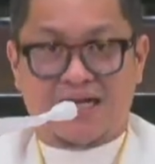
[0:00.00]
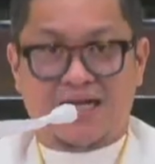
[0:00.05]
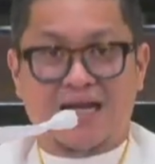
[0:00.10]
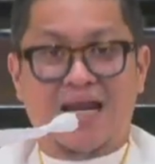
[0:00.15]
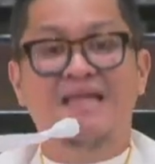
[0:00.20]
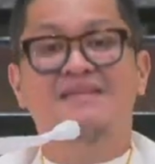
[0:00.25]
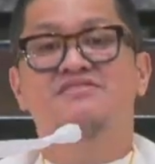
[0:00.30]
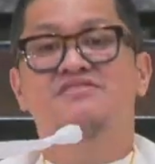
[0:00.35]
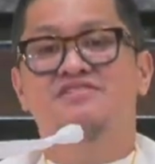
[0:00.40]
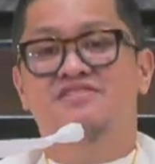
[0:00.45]

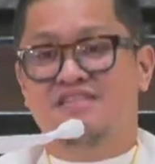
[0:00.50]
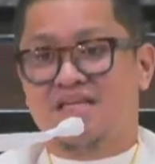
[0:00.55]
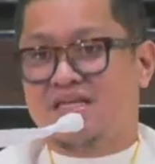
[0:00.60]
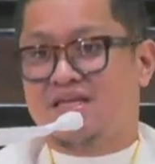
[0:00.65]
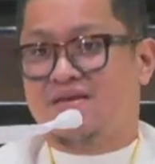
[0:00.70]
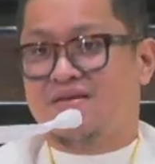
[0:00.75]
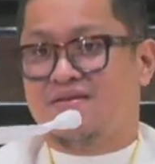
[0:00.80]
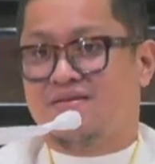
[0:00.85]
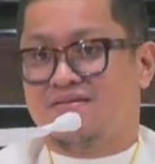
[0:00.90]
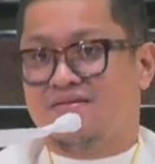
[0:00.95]

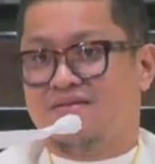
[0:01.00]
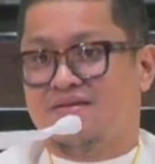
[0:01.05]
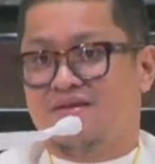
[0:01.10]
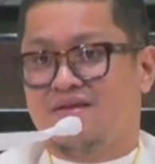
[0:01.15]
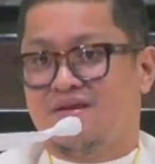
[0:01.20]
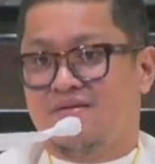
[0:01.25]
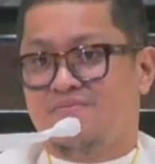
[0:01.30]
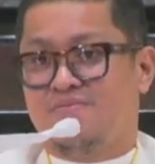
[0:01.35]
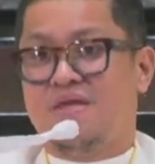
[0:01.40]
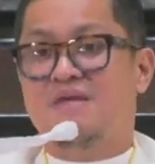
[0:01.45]
cleansing
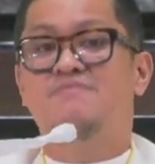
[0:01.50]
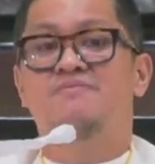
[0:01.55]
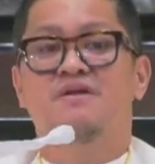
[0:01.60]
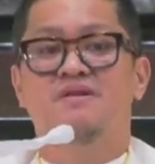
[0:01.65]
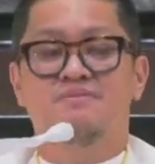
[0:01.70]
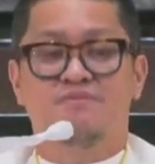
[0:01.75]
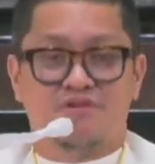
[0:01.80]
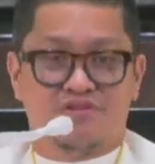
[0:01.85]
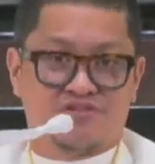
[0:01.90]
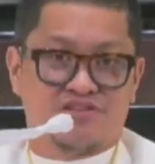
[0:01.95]

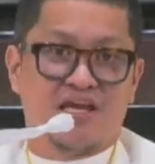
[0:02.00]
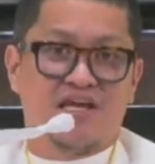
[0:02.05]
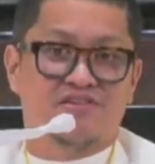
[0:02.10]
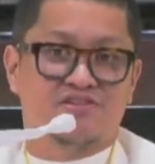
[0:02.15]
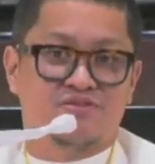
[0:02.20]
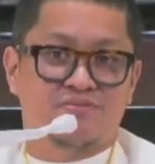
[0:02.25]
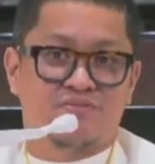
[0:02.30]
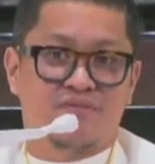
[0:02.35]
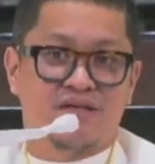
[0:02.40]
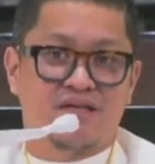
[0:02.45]
people
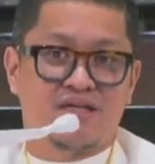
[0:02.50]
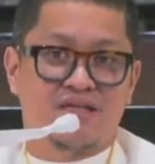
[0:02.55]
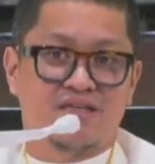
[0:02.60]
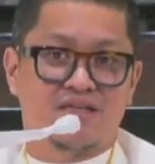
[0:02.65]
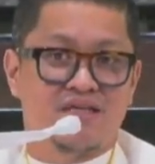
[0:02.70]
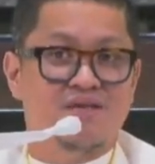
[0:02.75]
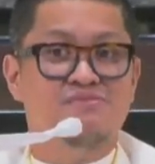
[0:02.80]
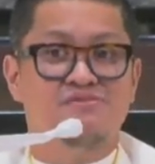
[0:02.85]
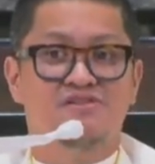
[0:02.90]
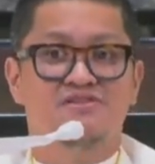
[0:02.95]
possessed by
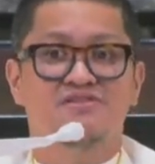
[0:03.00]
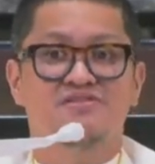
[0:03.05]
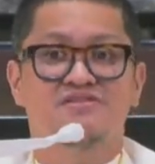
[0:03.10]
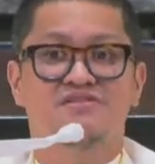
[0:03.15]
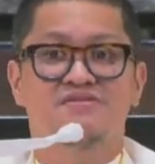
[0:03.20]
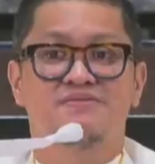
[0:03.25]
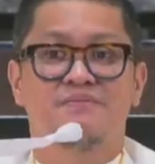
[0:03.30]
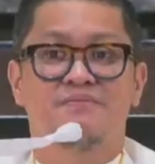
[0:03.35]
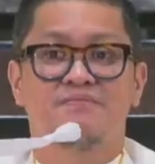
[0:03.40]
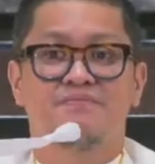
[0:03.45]
demons,
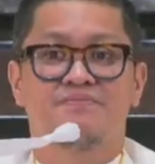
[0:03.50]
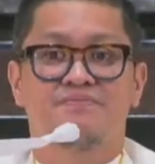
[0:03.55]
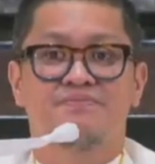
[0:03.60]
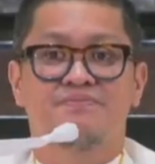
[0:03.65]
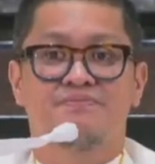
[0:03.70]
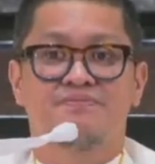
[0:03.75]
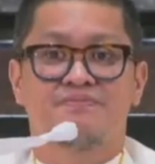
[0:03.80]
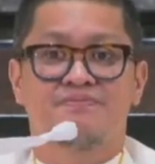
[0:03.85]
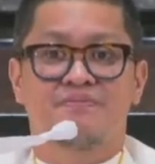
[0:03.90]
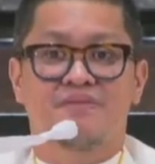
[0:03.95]

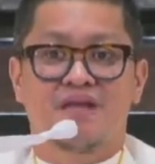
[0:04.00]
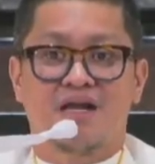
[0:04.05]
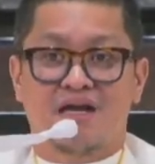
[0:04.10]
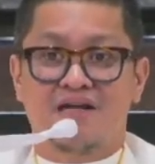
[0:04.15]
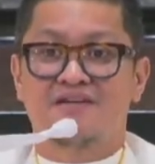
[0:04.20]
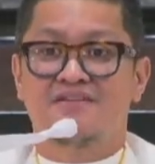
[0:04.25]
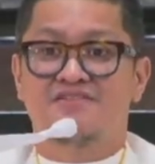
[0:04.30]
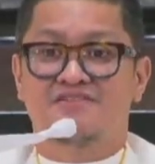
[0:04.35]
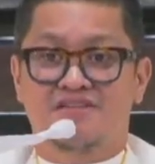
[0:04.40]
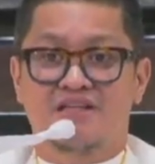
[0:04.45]

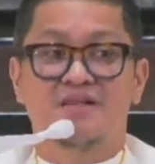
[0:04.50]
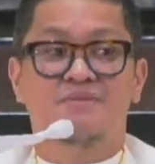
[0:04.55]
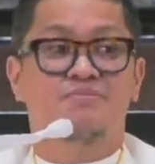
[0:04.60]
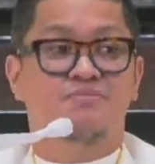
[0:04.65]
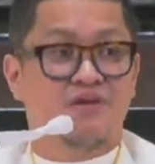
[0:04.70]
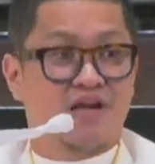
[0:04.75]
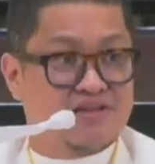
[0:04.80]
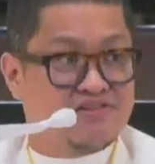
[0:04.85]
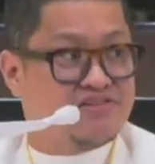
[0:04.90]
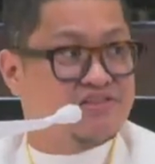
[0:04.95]
are still
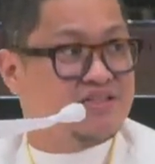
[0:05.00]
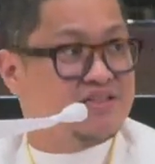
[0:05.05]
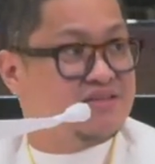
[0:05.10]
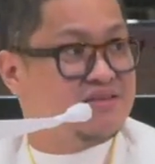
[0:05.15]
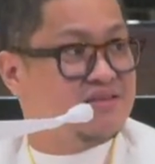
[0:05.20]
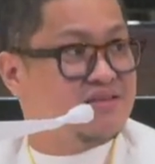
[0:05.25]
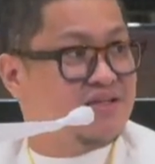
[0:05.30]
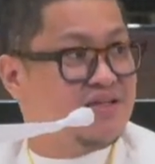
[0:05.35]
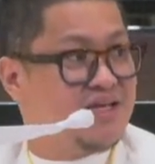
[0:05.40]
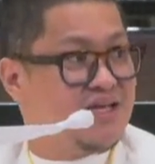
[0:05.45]
present
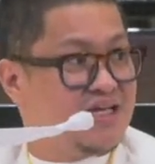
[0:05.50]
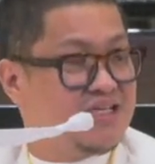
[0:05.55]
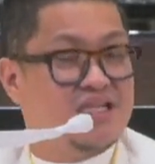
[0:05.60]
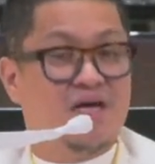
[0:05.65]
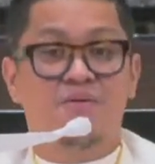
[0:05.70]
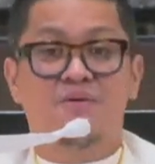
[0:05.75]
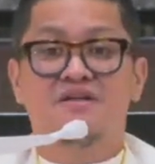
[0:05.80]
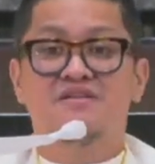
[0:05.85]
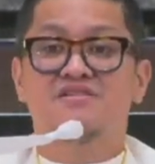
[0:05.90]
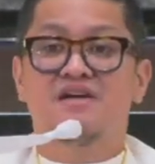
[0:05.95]
in
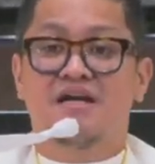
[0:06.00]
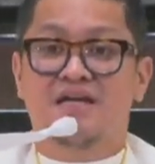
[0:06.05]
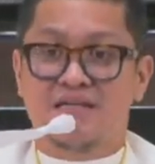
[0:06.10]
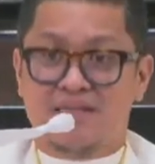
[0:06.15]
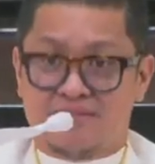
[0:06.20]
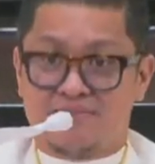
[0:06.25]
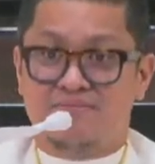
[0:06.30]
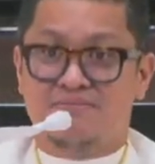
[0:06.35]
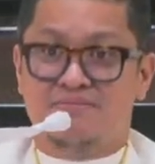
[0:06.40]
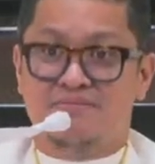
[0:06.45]
our
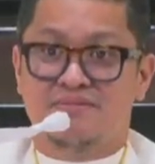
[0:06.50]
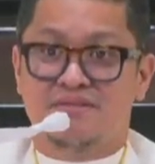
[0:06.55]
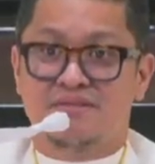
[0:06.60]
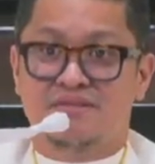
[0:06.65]
times.